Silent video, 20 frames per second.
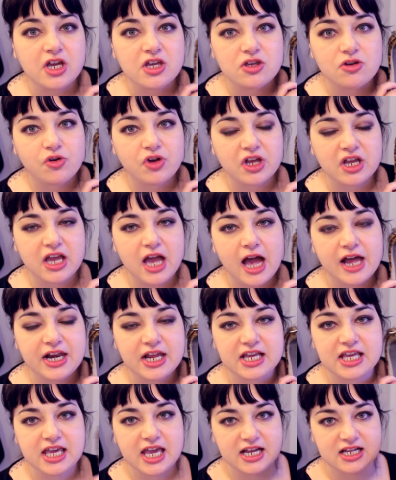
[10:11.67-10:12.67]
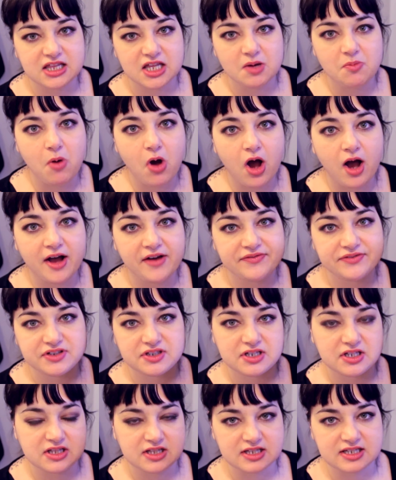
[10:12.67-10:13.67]
you can kind of kick them off
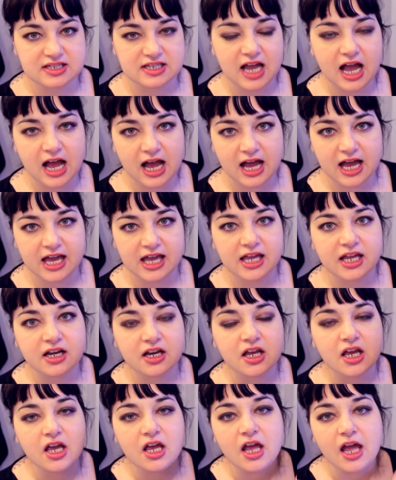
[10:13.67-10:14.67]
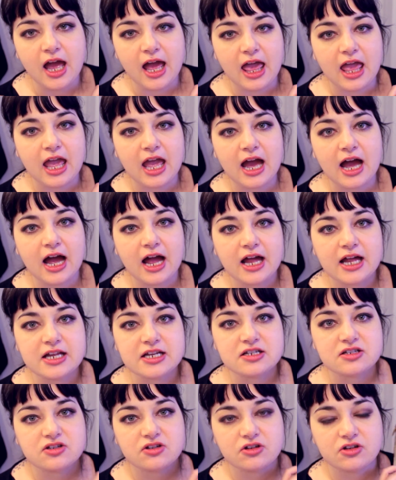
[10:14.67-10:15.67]
to the side
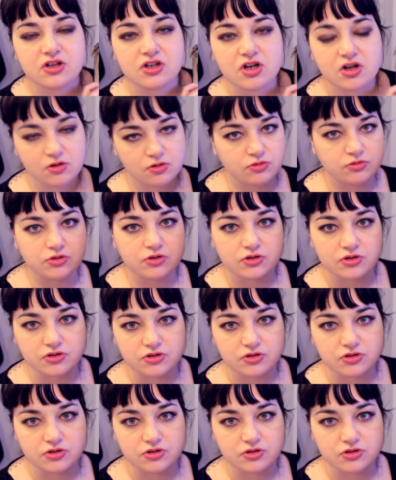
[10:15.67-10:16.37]
and, you know,